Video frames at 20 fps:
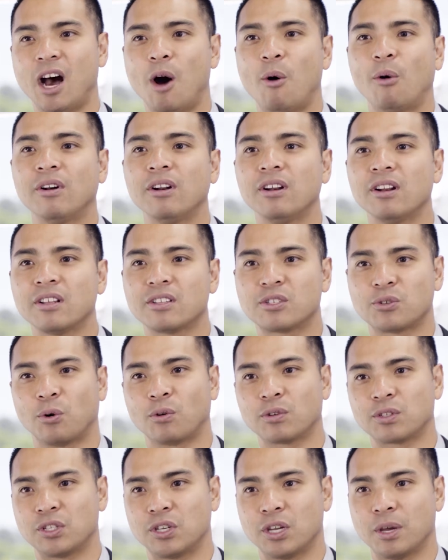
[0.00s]
I wanted to
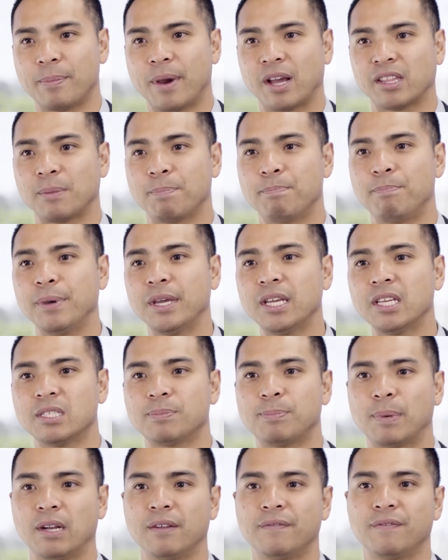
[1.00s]
talk to you about the
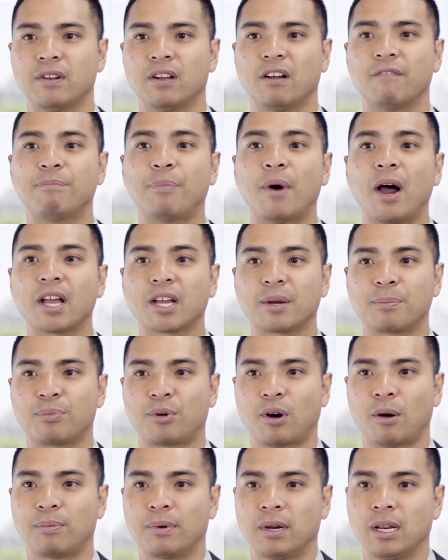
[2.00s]
biggest benefit of buying a
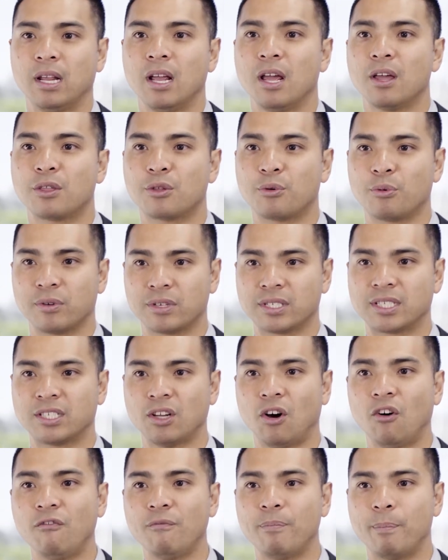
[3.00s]
property through a
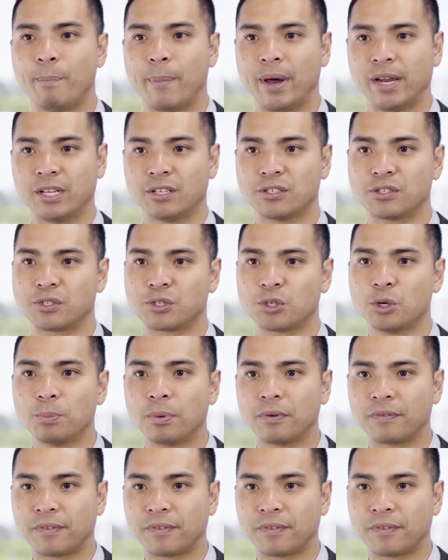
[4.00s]
self-managed super